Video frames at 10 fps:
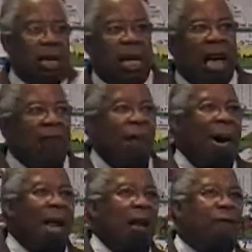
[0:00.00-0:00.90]
to give a
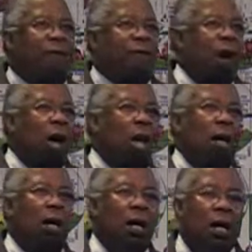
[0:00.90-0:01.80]
man a
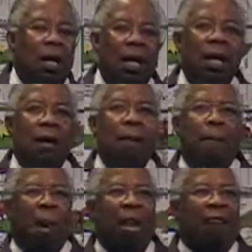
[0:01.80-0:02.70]
full
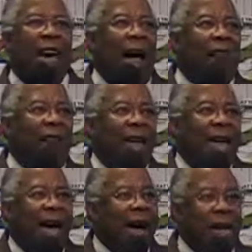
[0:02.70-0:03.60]
bit of health
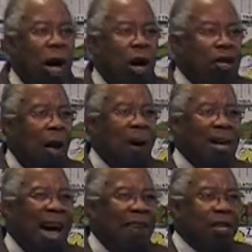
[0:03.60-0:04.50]
and he goes up
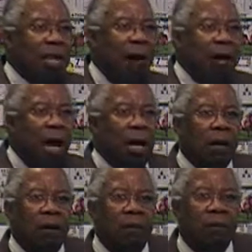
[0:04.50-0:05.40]
and dies the same
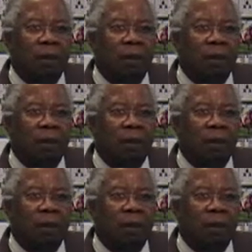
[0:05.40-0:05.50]
day.